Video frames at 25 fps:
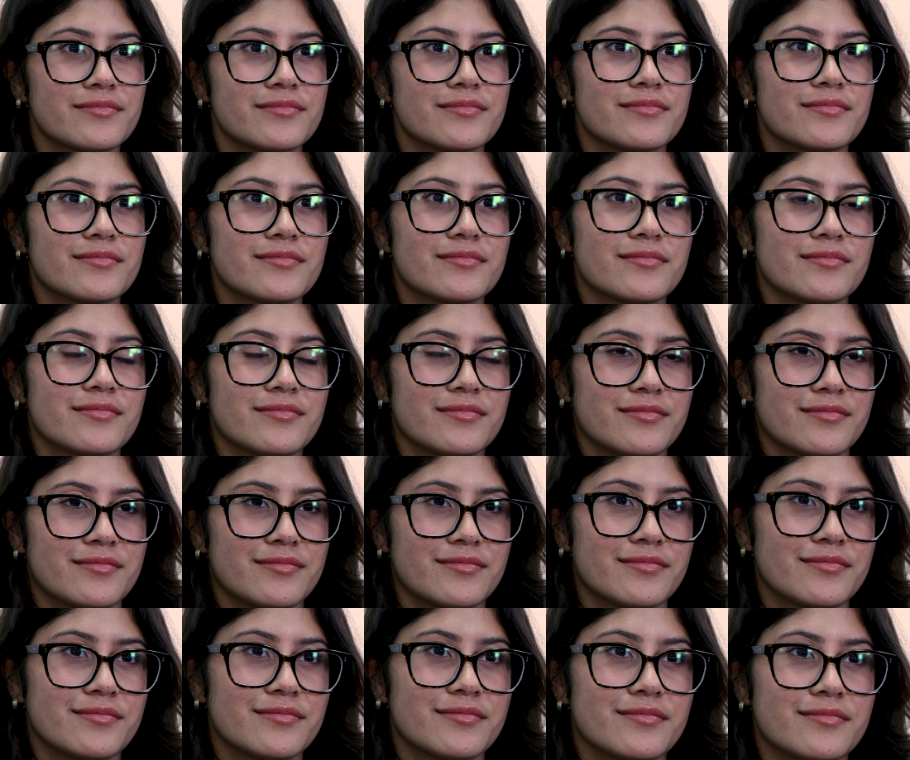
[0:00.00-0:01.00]

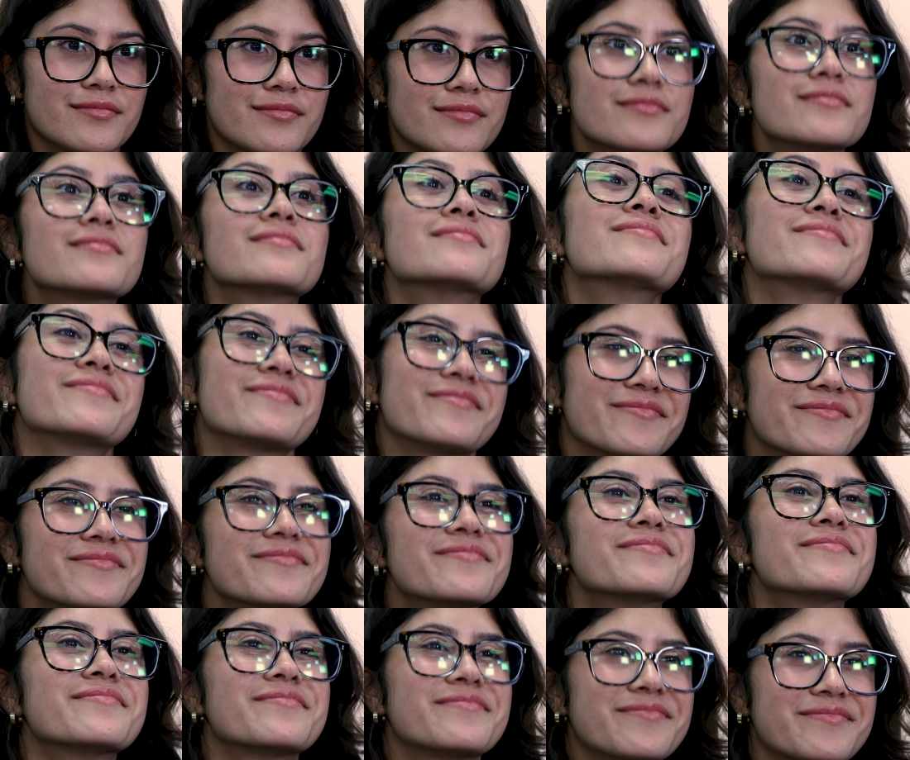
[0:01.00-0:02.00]

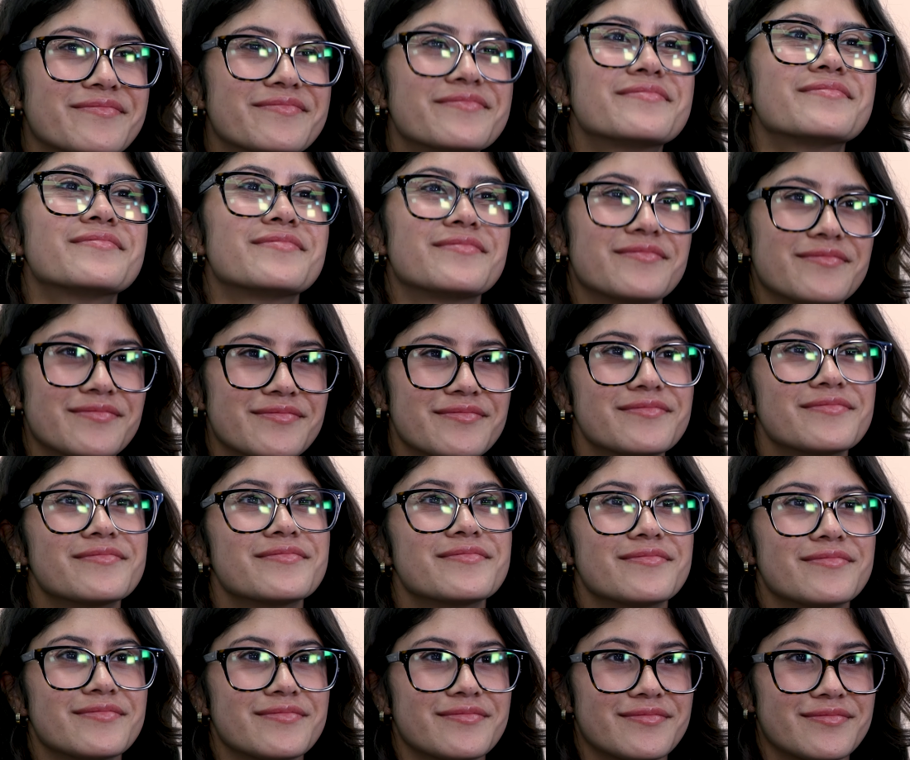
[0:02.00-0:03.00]

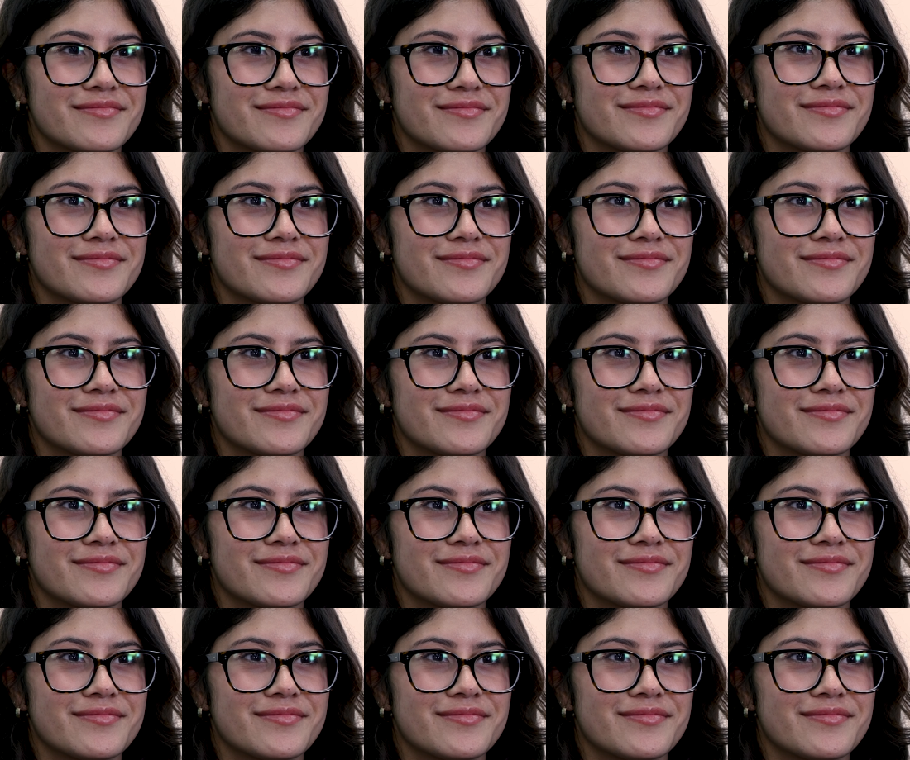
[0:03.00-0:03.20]
The person shown says nothing.